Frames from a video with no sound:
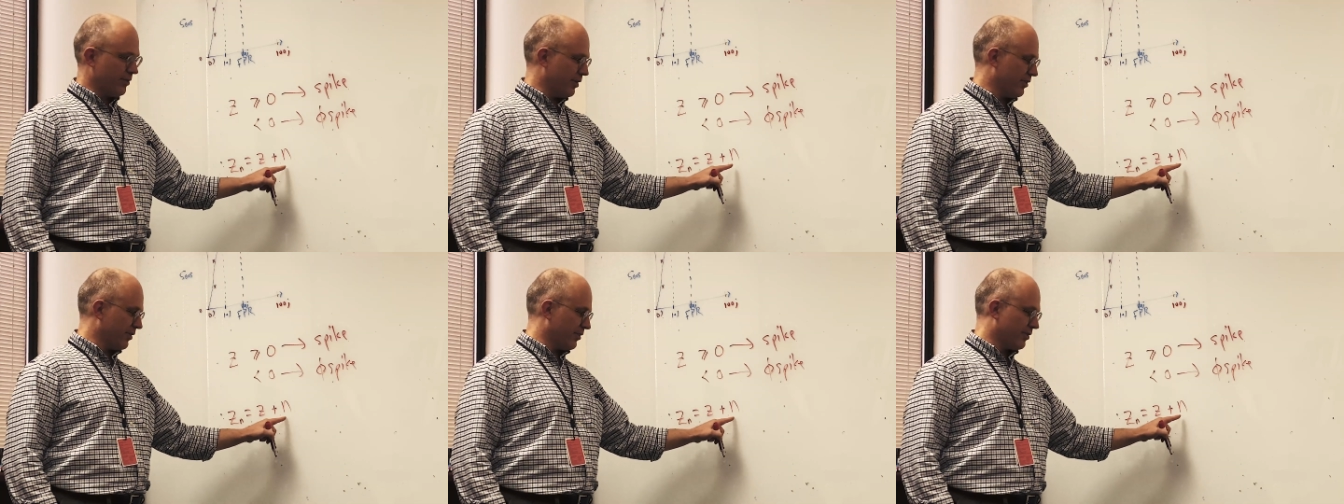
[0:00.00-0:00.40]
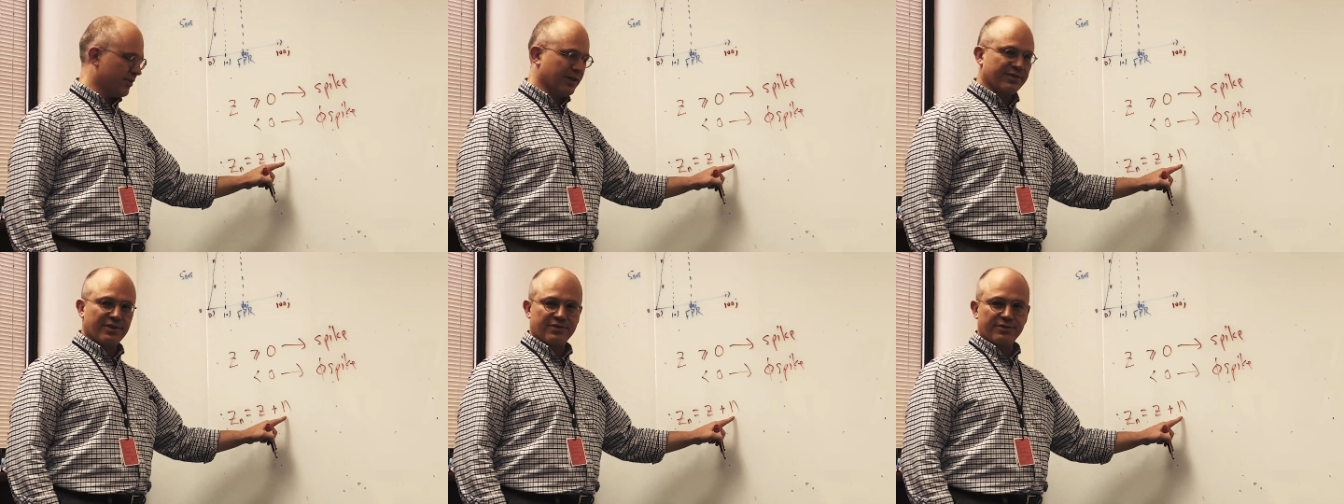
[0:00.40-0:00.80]
This is
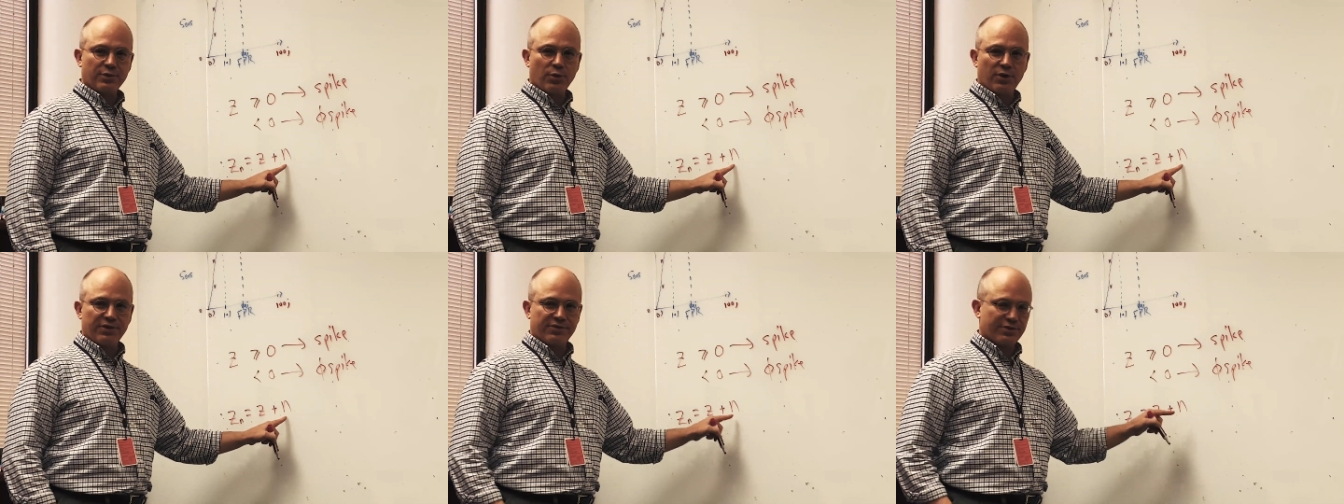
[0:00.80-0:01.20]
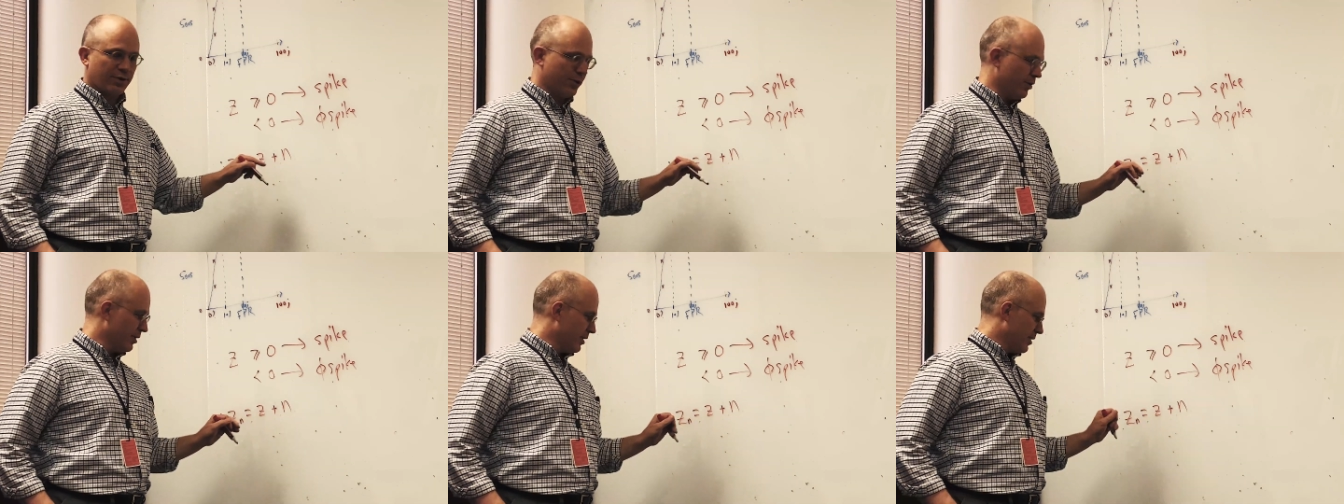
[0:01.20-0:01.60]
this right. is noise. So
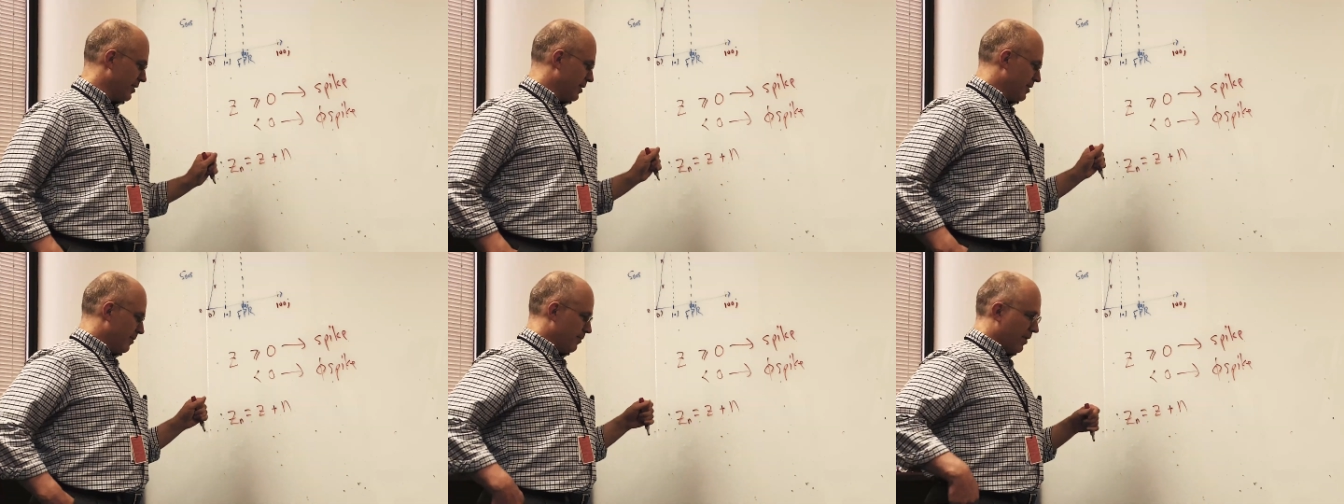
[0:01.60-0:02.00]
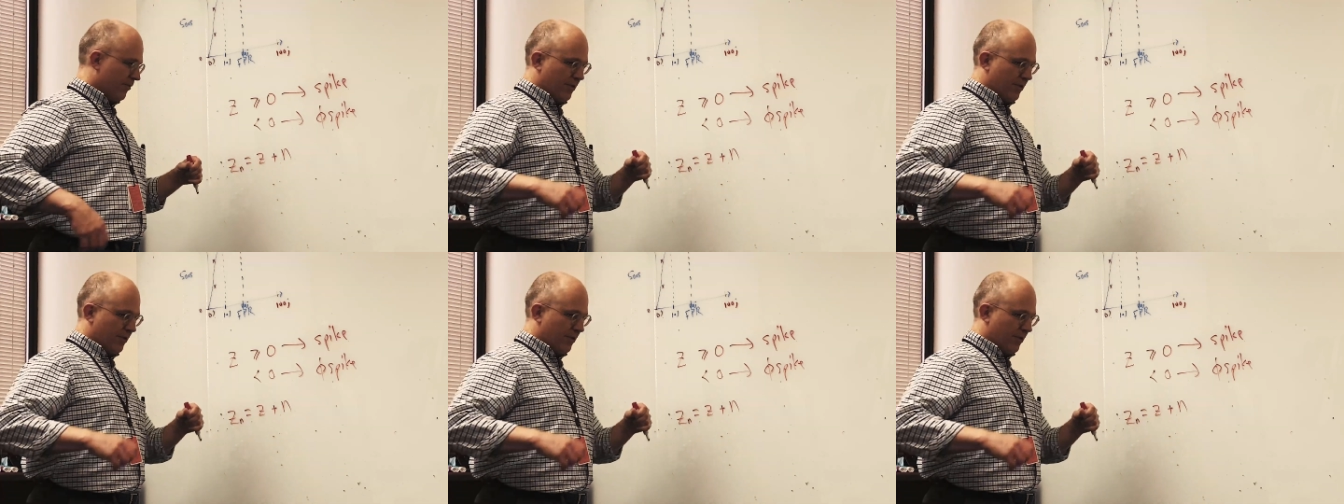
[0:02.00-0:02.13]
okay.